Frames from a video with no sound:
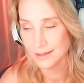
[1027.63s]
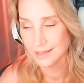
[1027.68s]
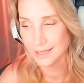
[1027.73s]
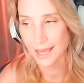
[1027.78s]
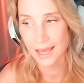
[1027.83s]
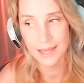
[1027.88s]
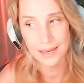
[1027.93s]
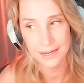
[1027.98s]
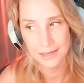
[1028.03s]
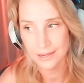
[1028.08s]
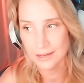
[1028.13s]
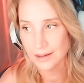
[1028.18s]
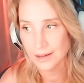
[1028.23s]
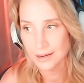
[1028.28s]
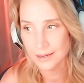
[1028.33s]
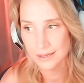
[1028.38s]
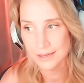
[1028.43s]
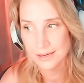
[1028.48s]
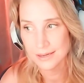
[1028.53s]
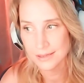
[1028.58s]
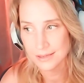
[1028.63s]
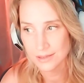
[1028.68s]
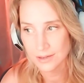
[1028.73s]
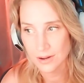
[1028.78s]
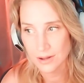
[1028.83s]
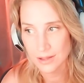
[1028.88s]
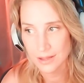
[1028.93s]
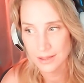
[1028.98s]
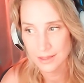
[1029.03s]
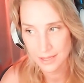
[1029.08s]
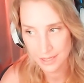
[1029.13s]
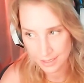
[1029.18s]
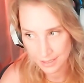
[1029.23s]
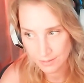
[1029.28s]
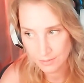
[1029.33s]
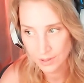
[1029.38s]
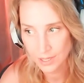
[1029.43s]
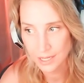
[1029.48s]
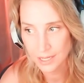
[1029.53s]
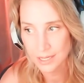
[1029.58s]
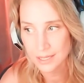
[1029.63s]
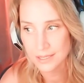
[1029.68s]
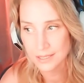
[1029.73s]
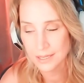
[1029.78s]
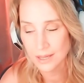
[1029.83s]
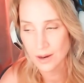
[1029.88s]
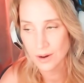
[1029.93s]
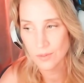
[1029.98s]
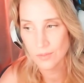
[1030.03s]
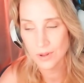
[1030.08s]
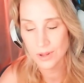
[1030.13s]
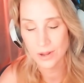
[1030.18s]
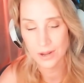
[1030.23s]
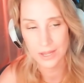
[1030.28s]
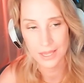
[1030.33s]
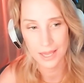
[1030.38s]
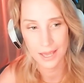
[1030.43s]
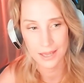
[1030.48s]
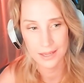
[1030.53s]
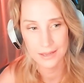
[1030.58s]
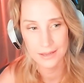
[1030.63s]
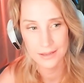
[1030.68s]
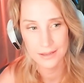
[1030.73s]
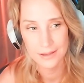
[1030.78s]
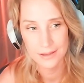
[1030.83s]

Kate, you got to let us know that thing, that it's going to be okay.